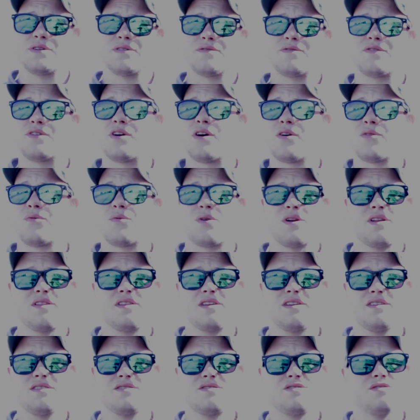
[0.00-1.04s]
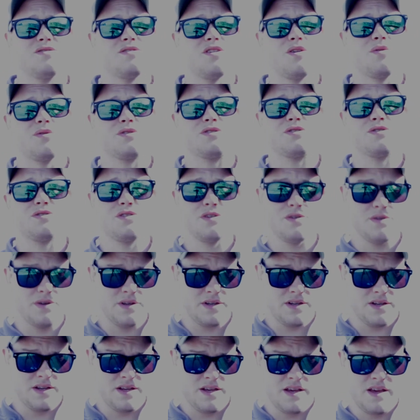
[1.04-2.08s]
if you own one of these, you know what you're
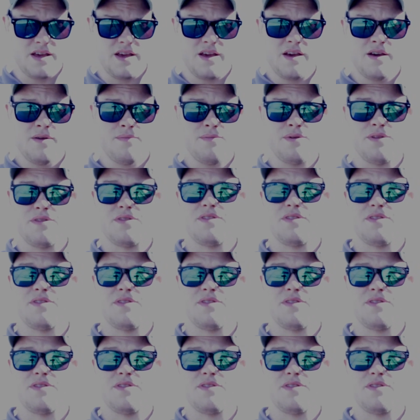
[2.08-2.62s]
doing. But